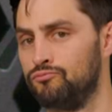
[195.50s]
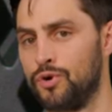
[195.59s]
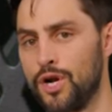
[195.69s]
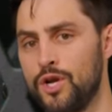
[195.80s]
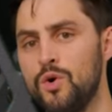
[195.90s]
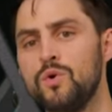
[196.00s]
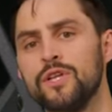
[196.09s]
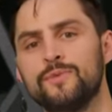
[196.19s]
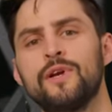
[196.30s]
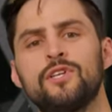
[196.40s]
Pretty cool,
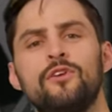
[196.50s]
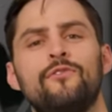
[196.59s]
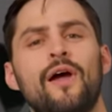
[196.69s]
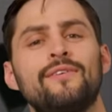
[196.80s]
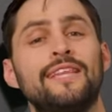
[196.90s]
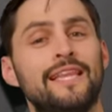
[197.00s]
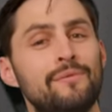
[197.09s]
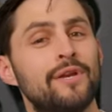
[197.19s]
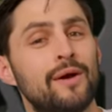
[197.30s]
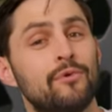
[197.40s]
especially if you have a
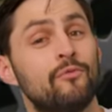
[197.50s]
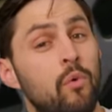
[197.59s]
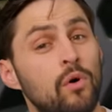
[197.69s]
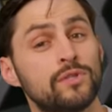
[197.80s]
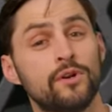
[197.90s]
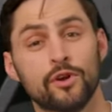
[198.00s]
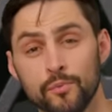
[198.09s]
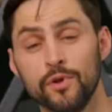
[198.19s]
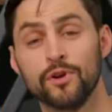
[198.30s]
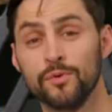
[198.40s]
limited number of ports on your
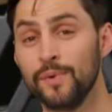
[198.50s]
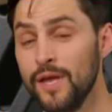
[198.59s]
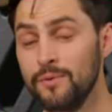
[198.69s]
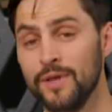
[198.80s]
computer to begin